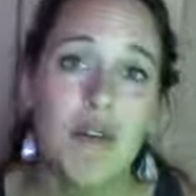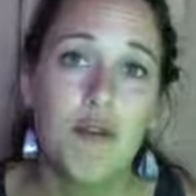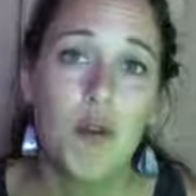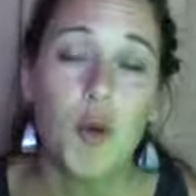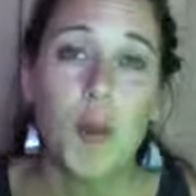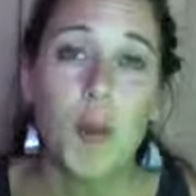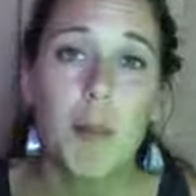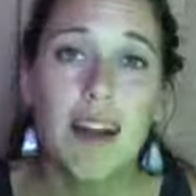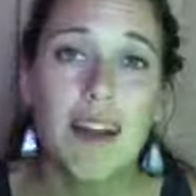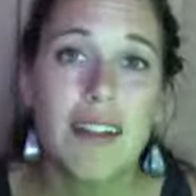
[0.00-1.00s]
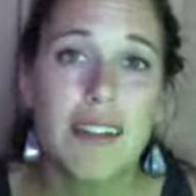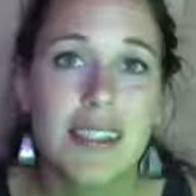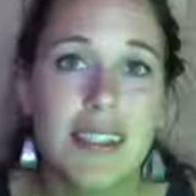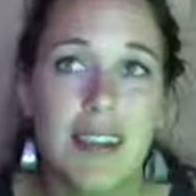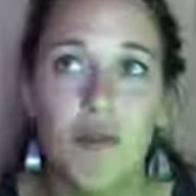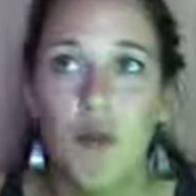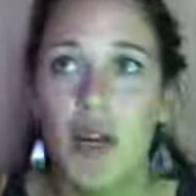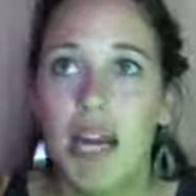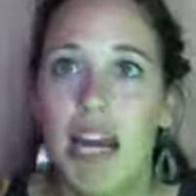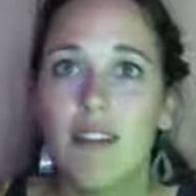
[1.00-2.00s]
what
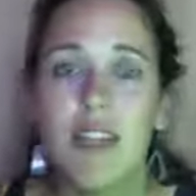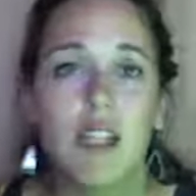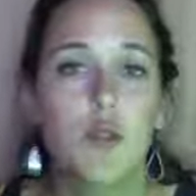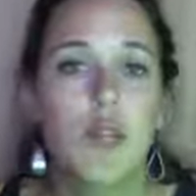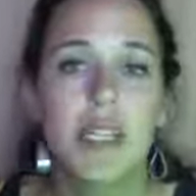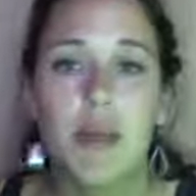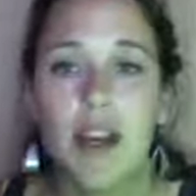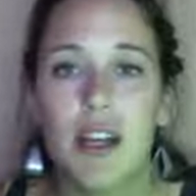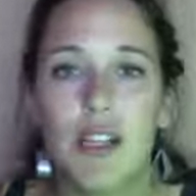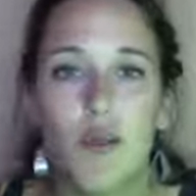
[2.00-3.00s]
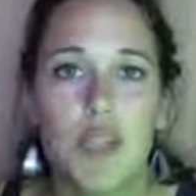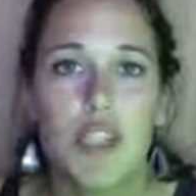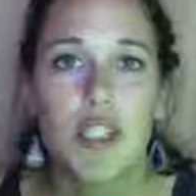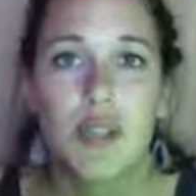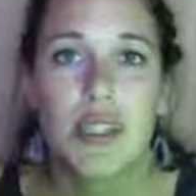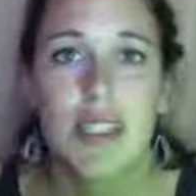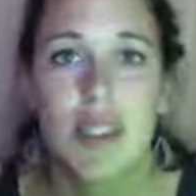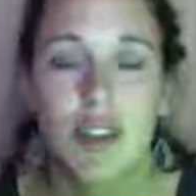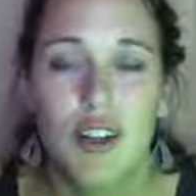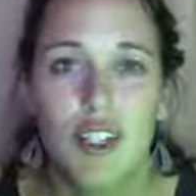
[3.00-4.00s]
kind of things we as parents have wanted to instill
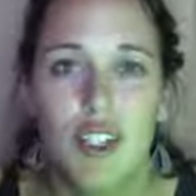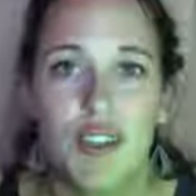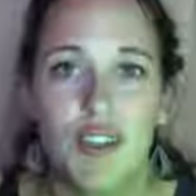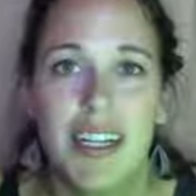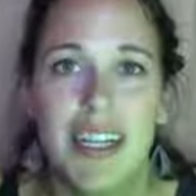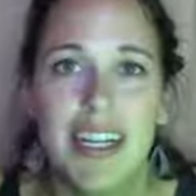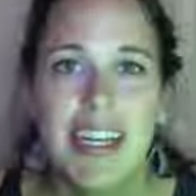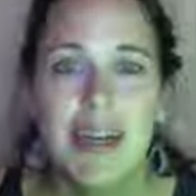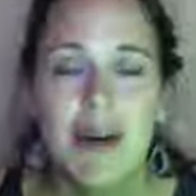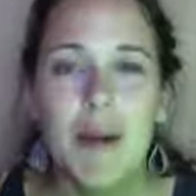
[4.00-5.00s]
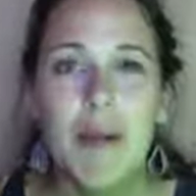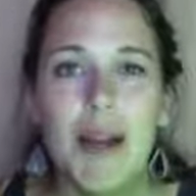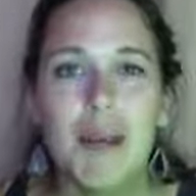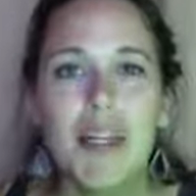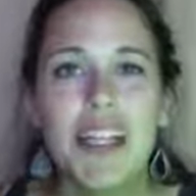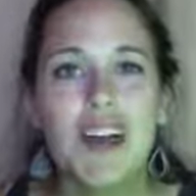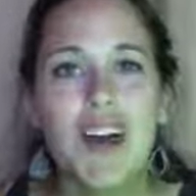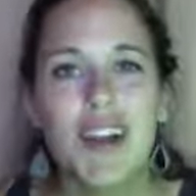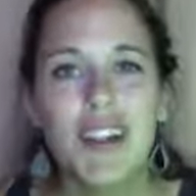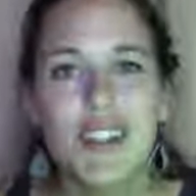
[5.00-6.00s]
in our children. But I wanted to
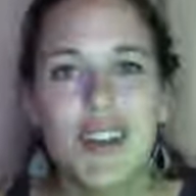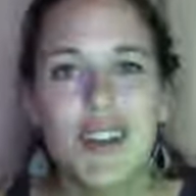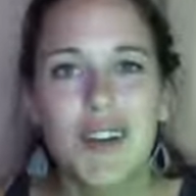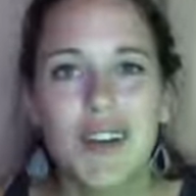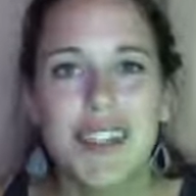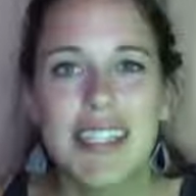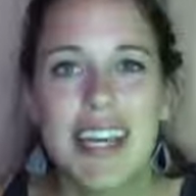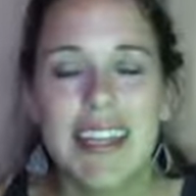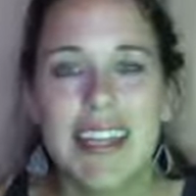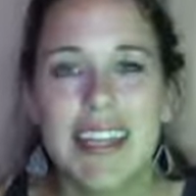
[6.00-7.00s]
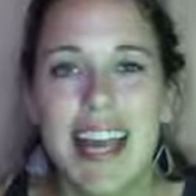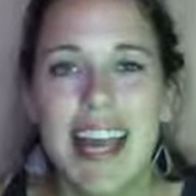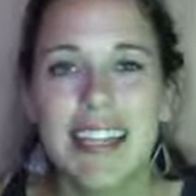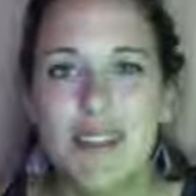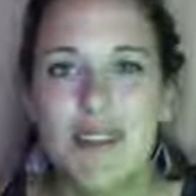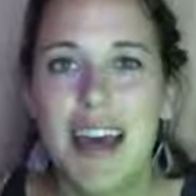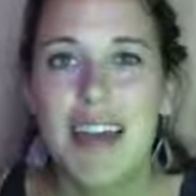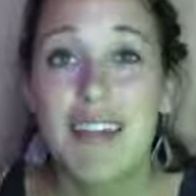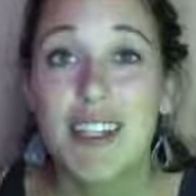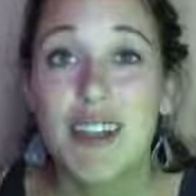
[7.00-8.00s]
also take the last 5
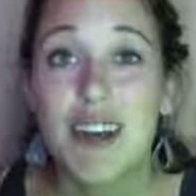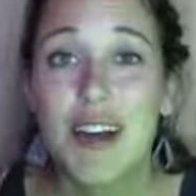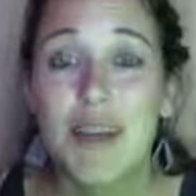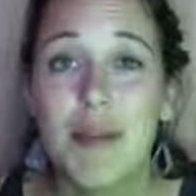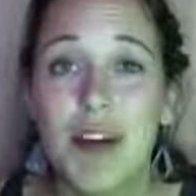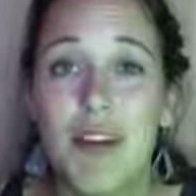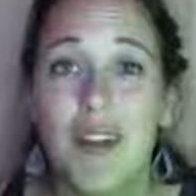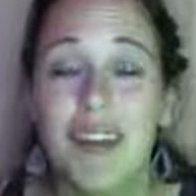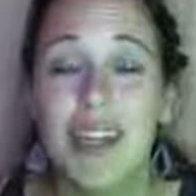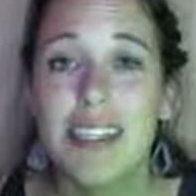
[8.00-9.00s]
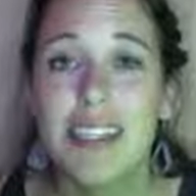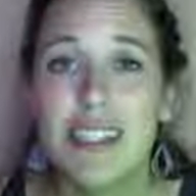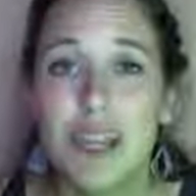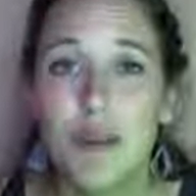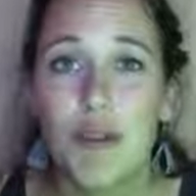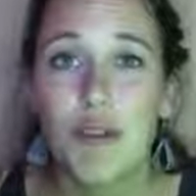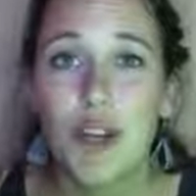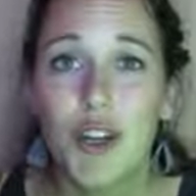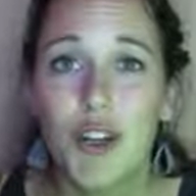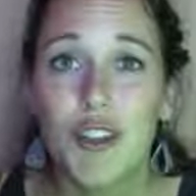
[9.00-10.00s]
and talk about the lessons that we've
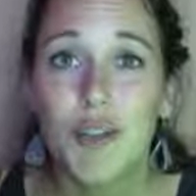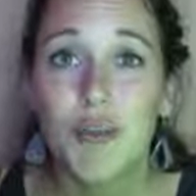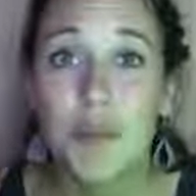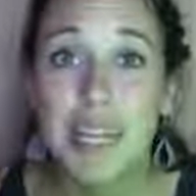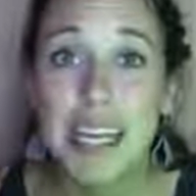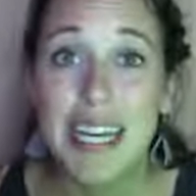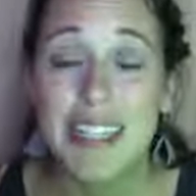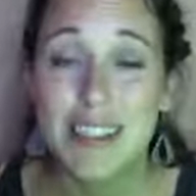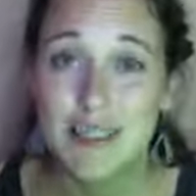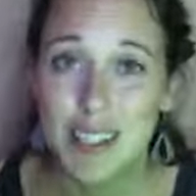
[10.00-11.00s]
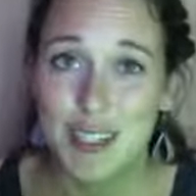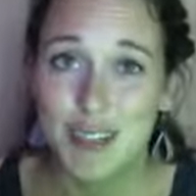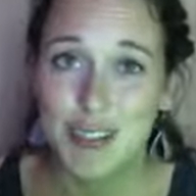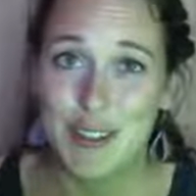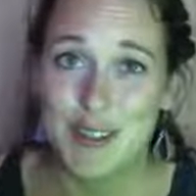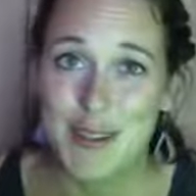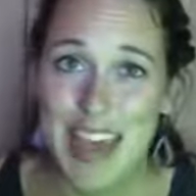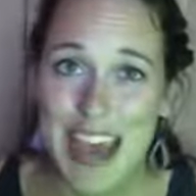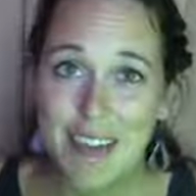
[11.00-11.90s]
learned because of the children that we have